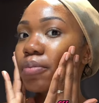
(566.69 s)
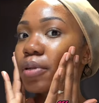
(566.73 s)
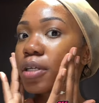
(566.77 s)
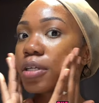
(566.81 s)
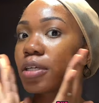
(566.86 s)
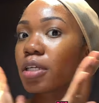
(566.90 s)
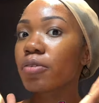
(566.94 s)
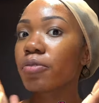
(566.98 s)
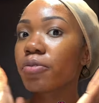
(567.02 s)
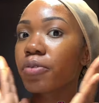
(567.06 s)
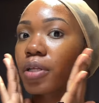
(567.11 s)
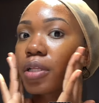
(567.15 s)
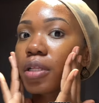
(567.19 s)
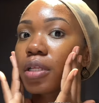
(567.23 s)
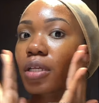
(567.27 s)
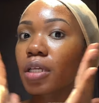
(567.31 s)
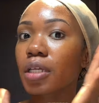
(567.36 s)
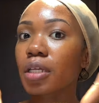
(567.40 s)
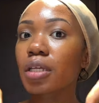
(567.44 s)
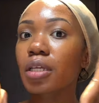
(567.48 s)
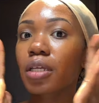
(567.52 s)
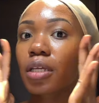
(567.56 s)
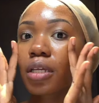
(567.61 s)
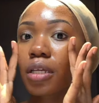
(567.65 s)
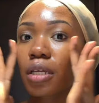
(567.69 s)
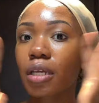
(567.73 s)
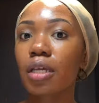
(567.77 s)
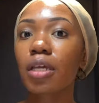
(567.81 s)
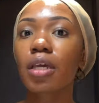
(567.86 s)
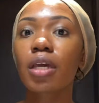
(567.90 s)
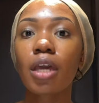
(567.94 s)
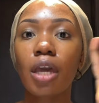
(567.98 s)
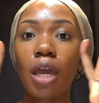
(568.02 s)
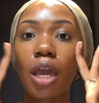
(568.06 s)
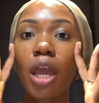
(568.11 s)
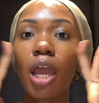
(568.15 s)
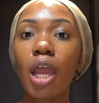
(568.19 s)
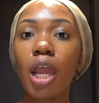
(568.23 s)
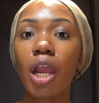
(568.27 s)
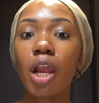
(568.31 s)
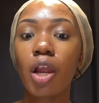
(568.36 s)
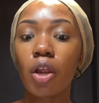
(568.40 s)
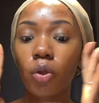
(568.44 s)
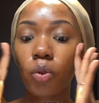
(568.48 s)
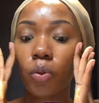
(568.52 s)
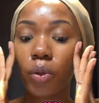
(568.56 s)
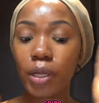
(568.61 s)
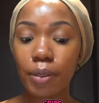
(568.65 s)
but it really
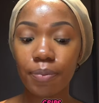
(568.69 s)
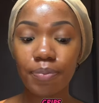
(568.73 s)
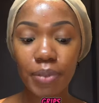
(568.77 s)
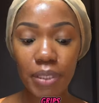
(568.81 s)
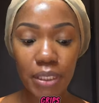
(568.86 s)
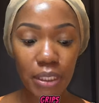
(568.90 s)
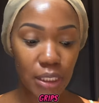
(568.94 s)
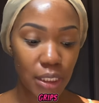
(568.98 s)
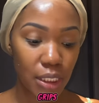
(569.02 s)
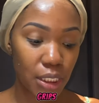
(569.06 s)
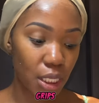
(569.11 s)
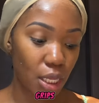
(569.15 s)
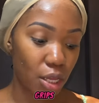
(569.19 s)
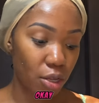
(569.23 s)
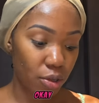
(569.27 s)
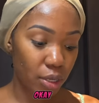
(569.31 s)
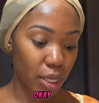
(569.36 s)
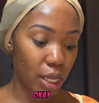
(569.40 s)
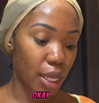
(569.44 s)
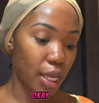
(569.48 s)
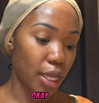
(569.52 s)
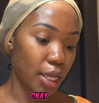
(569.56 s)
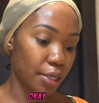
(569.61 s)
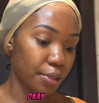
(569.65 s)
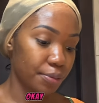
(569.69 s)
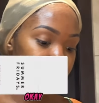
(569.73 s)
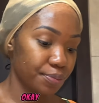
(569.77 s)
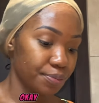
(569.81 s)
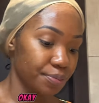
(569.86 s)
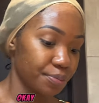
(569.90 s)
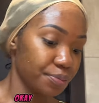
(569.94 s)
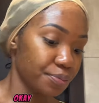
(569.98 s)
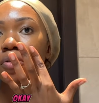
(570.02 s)
grips. Okay.